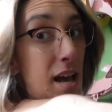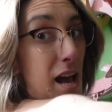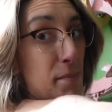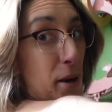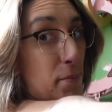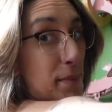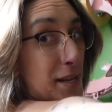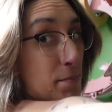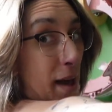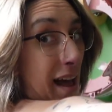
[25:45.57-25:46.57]
about
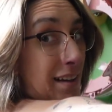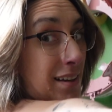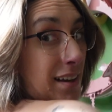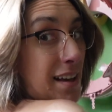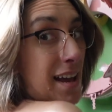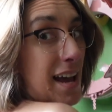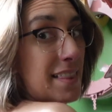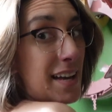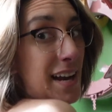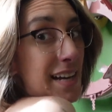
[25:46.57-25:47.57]
mid-back, and
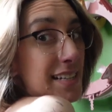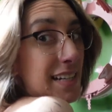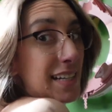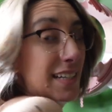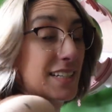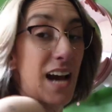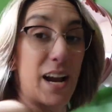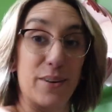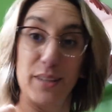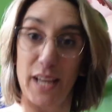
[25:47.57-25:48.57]
then I did an
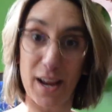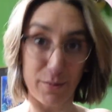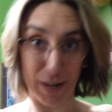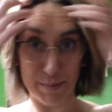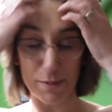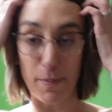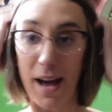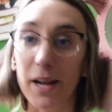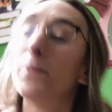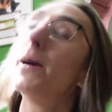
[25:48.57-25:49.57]
entirely ribbed bottom.